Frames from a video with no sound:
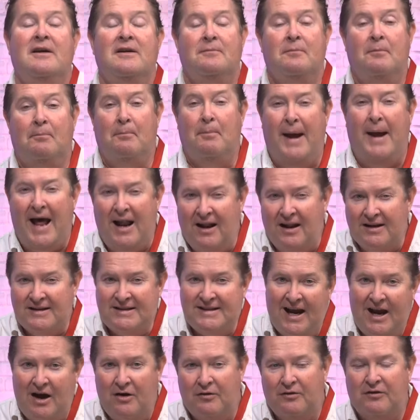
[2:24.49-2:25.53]
balance
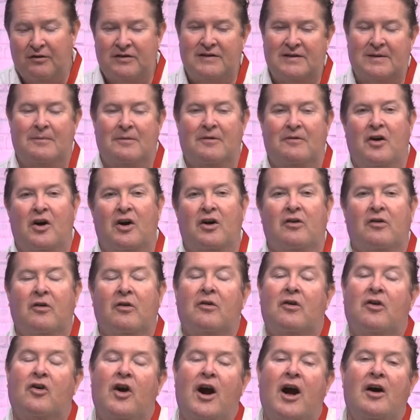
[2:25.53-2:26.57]
out some of our
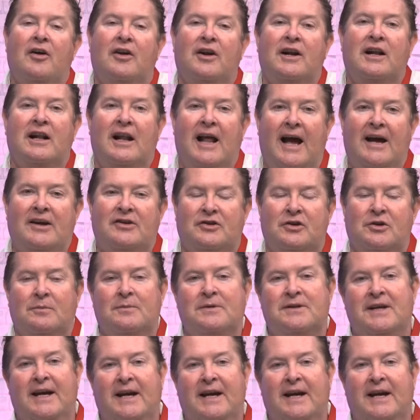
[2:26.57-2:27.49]
crowded classrooms.